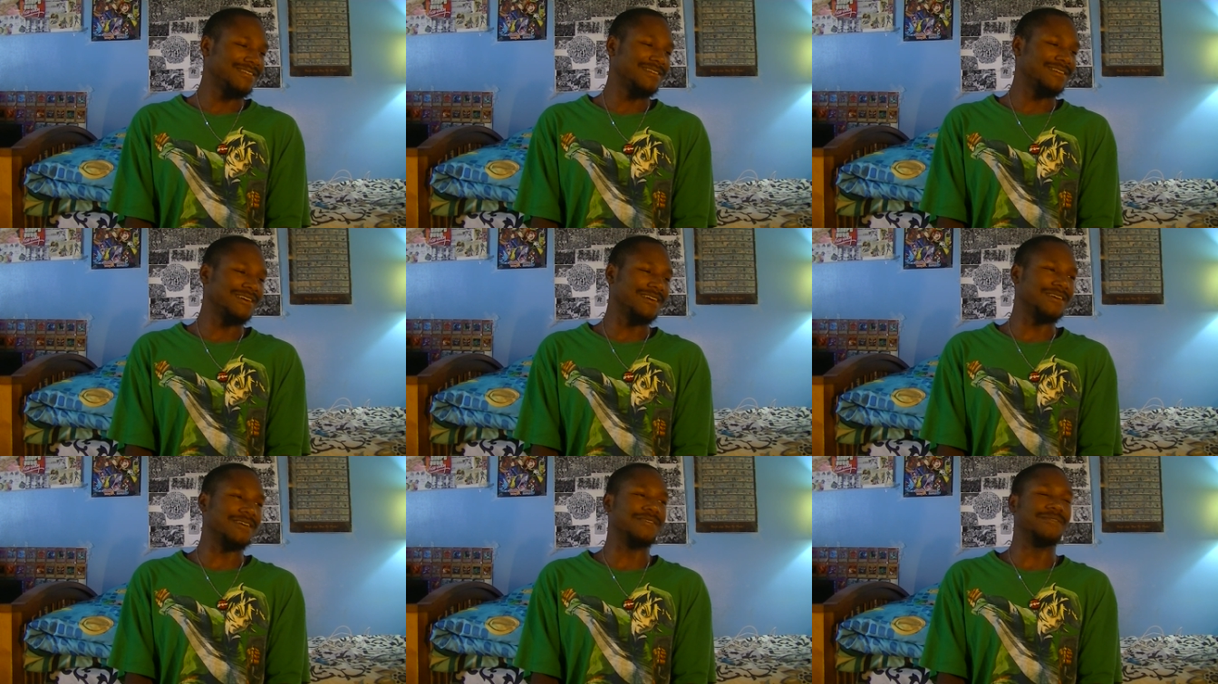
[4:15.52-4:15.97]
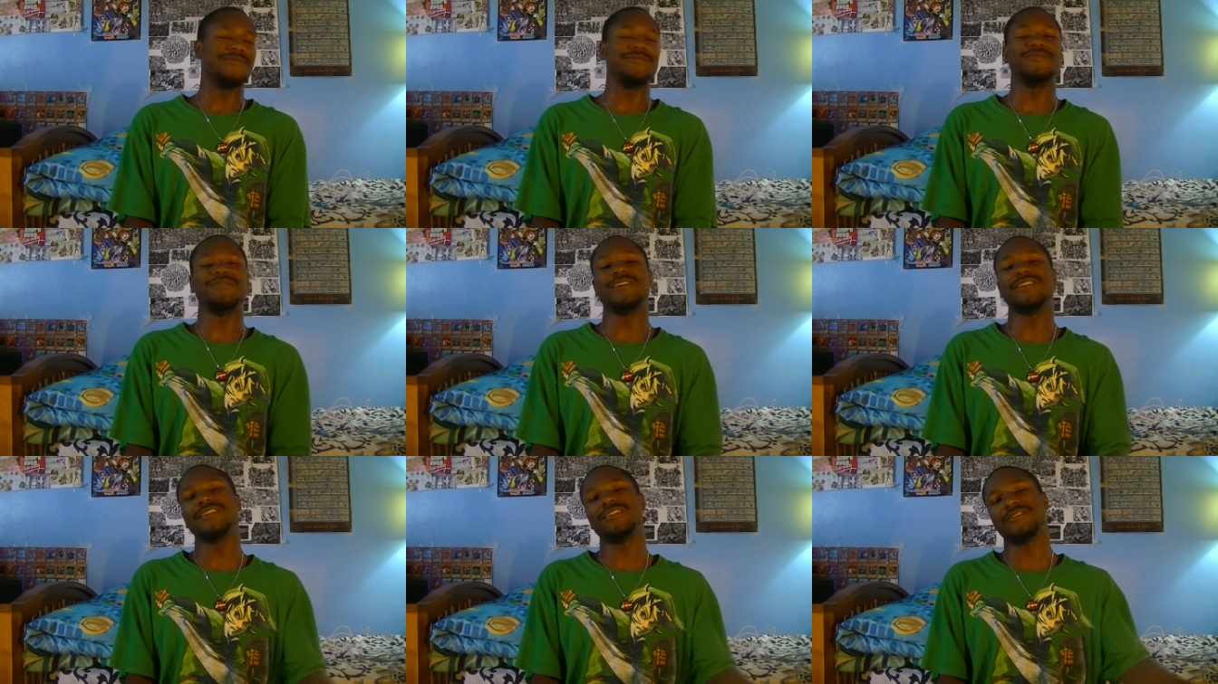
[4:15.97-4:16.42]
uh,
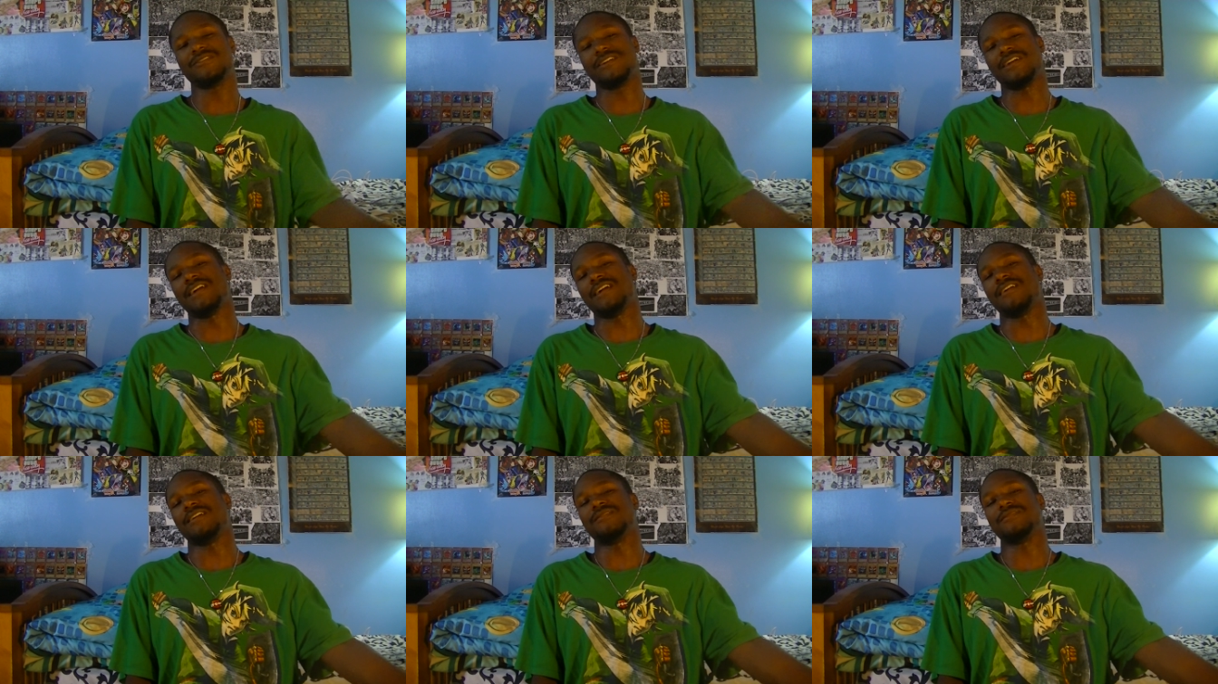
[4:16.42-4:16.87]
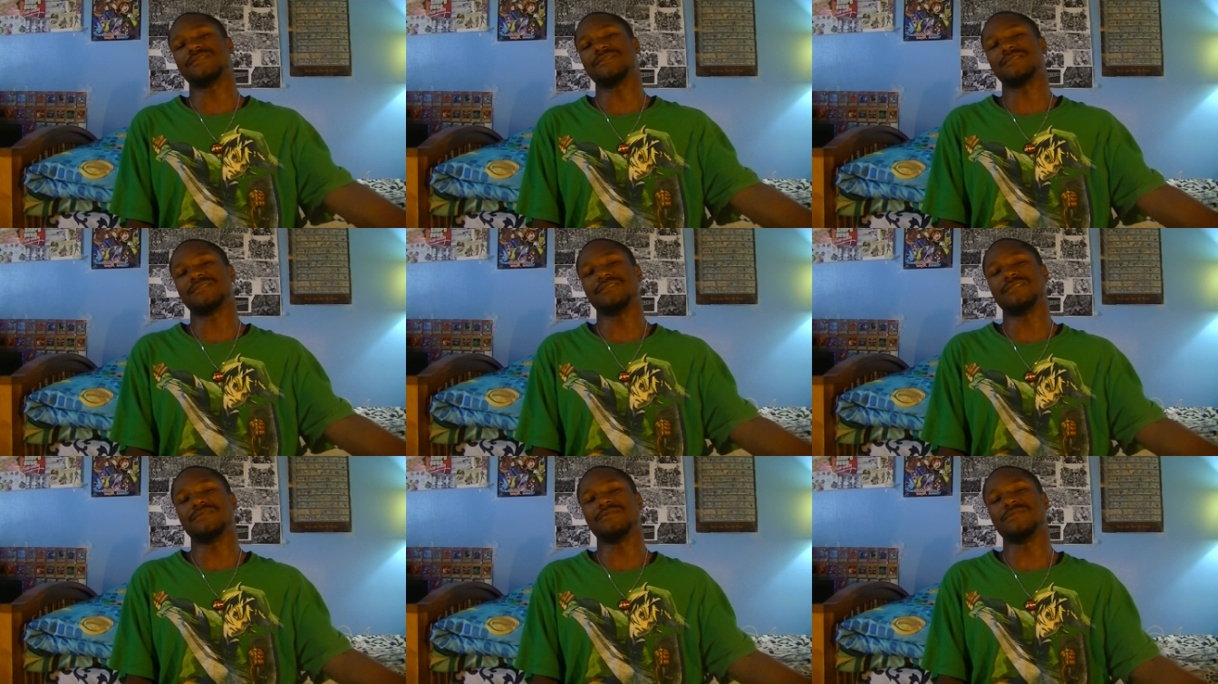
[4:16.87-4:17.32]
video
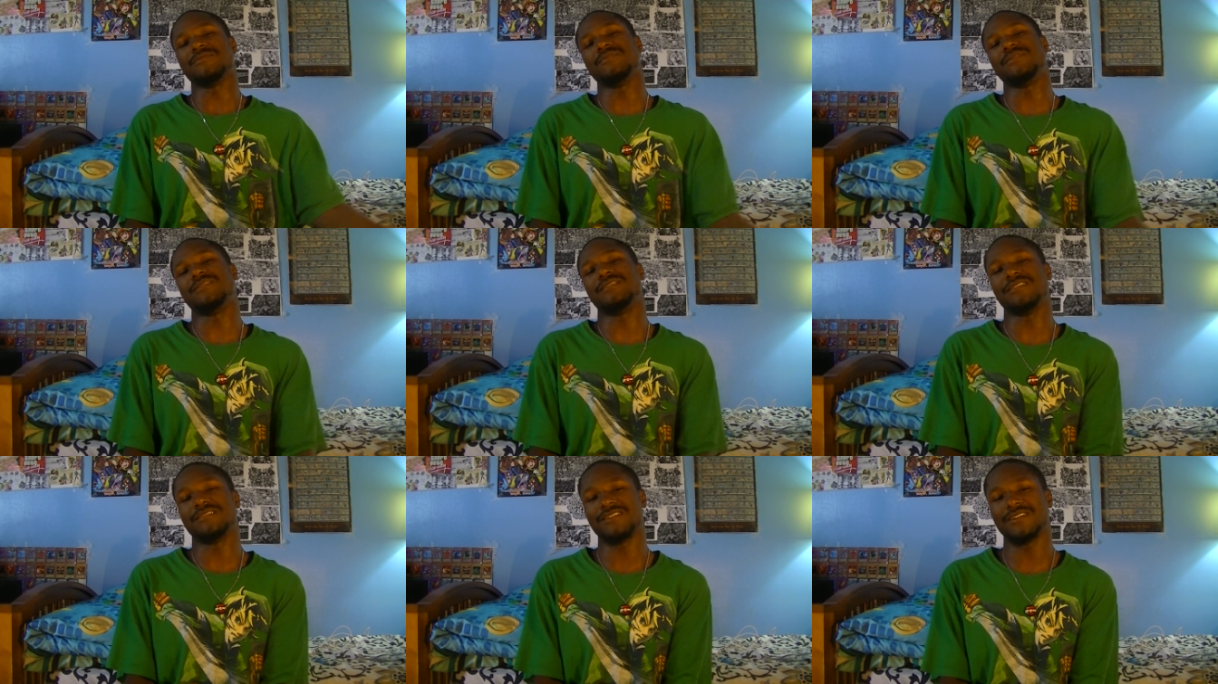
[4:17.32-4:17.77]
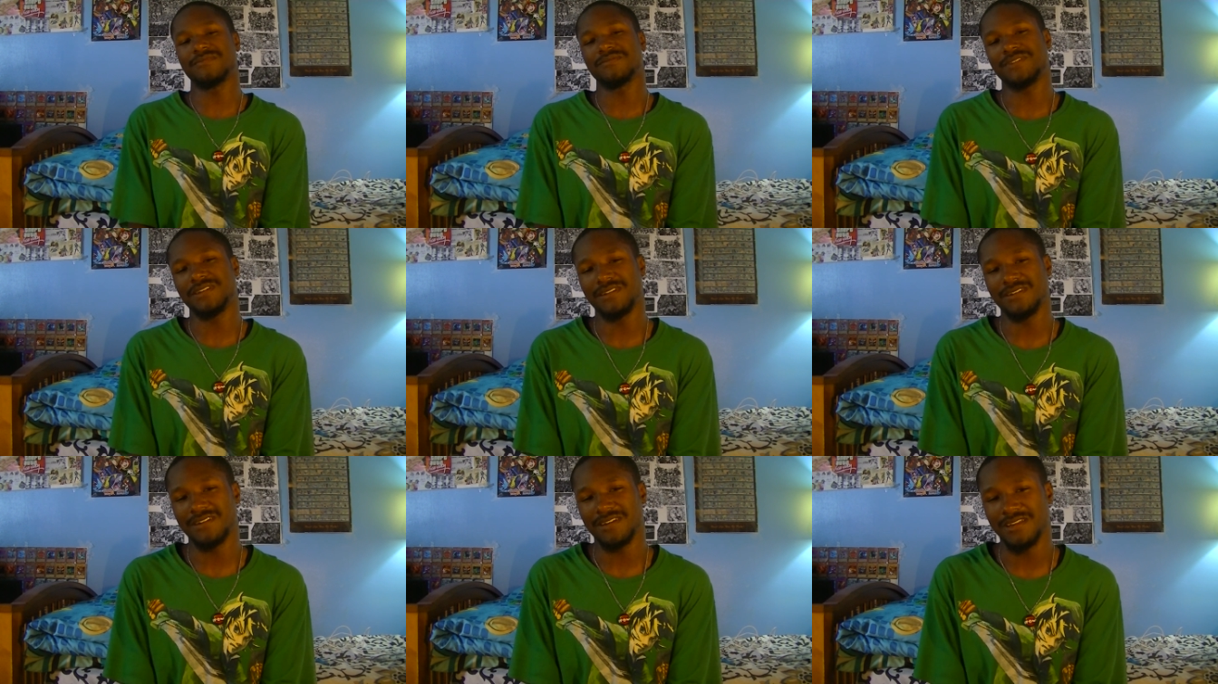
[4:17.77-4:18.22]
games would be the tough
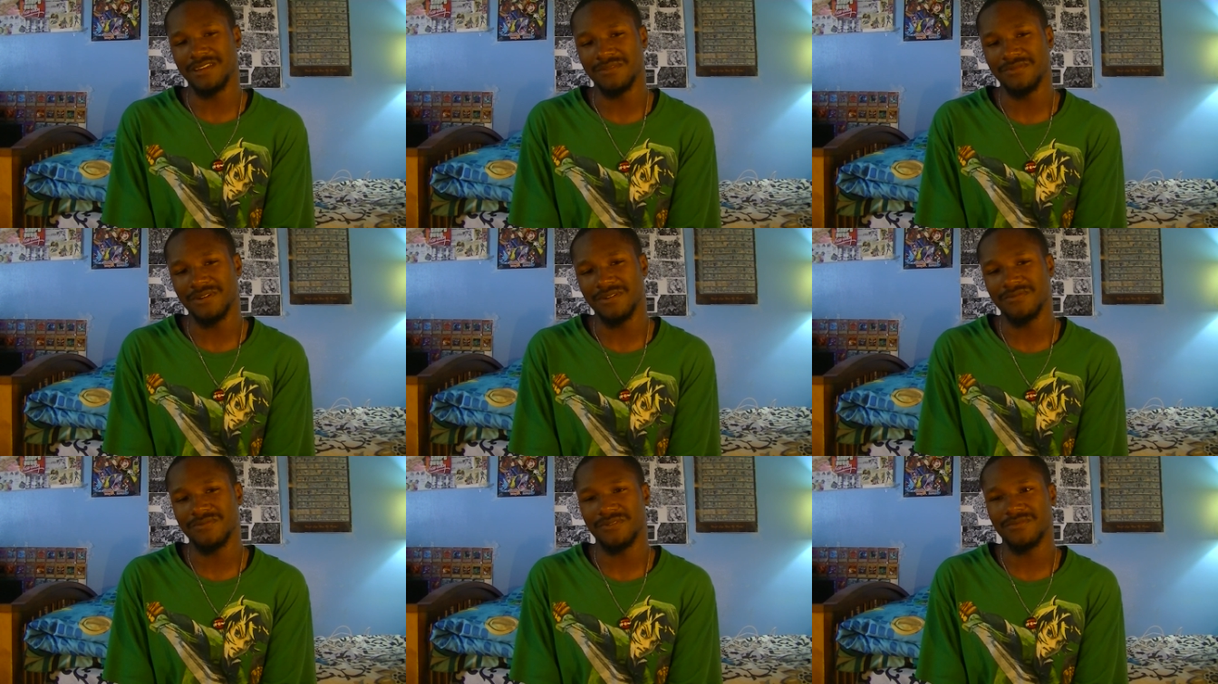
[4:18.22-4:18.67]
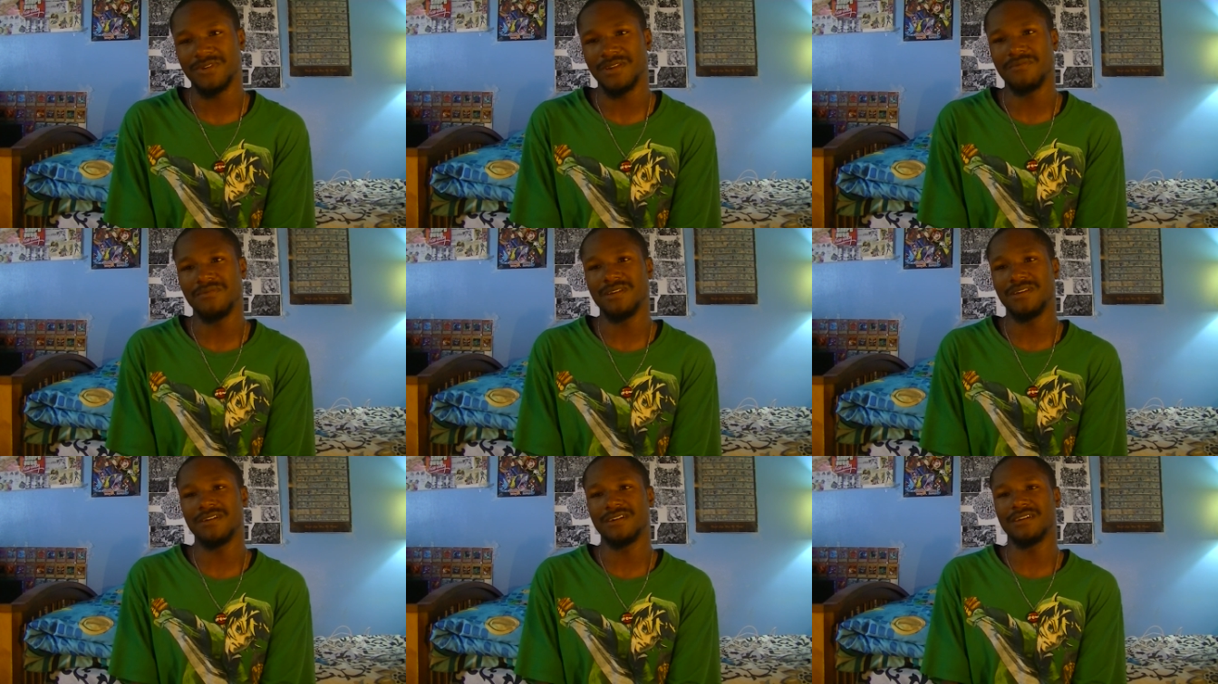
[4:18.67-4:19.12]
thing to give up for me
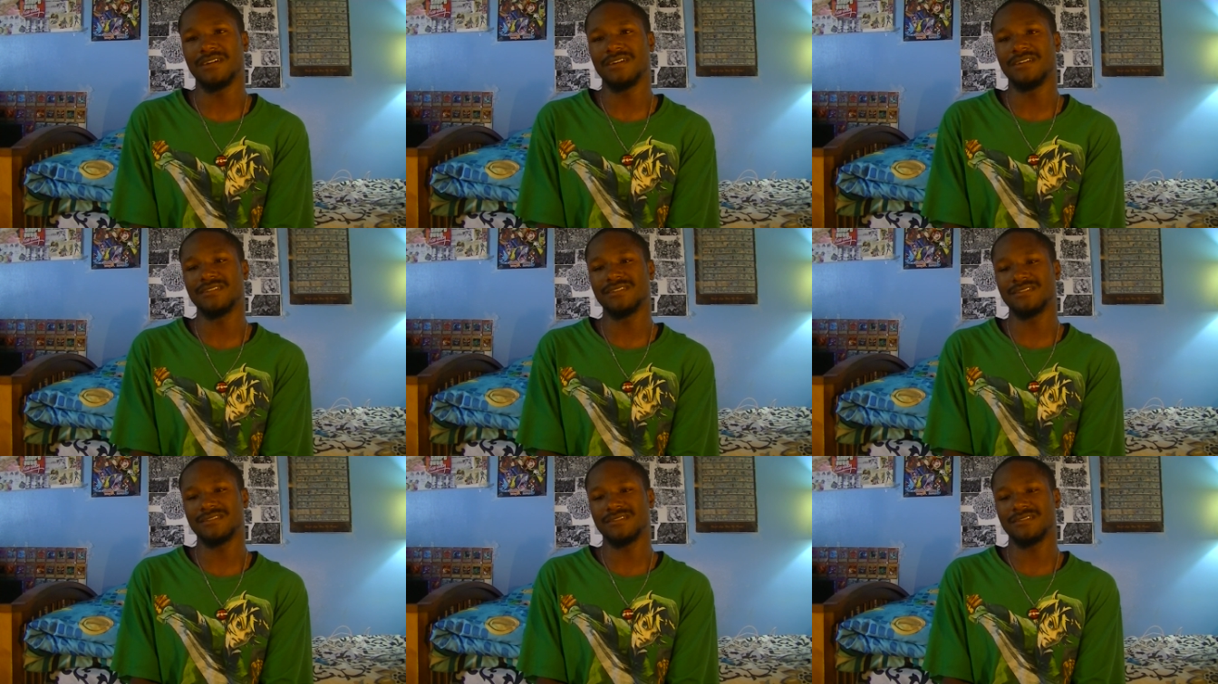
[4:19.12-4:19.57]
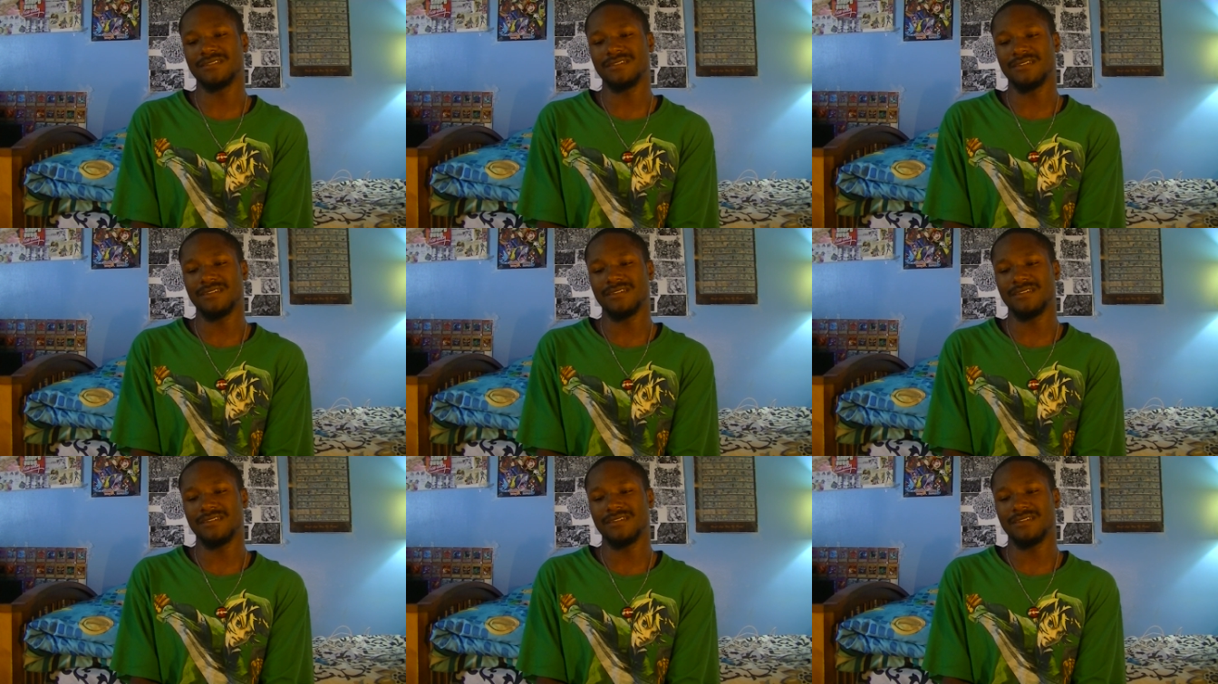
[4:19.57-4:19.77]
because